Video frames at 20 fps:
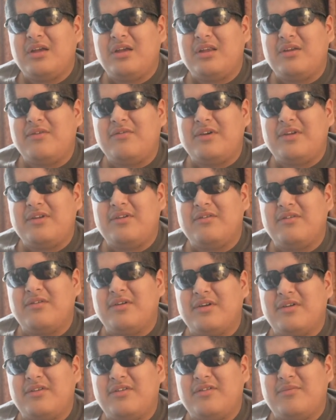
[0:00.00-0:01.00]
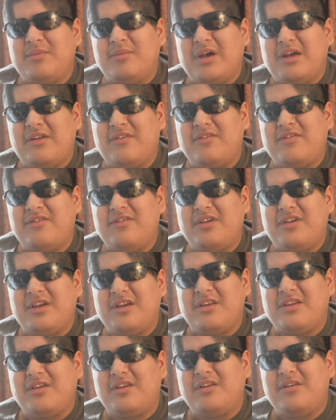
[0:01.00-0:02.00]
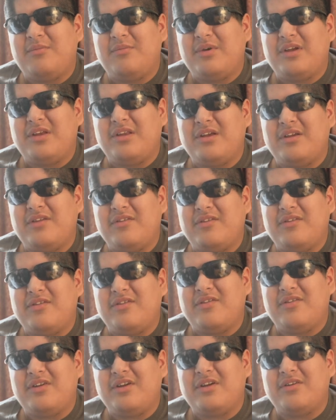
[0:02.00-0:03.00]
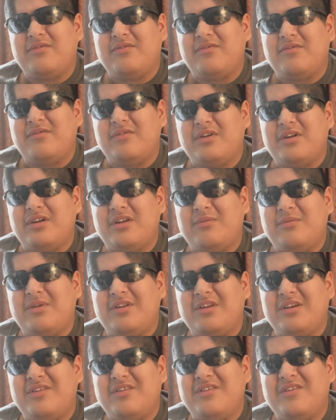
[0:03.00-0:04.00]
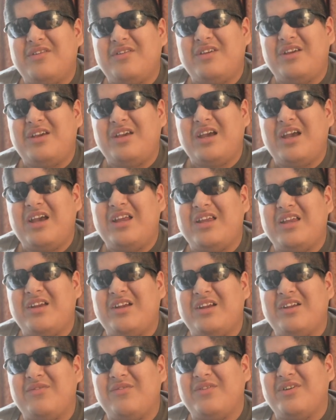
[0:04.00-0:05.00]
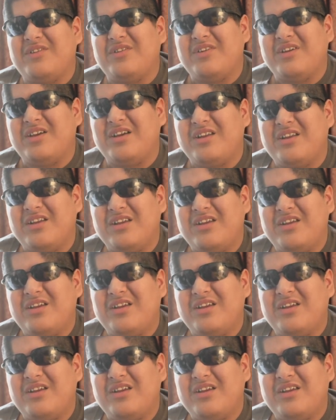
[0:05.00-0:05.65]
And if we do cross paths again, it'll be nice to see your, it'll be nice to see and hear your voice again.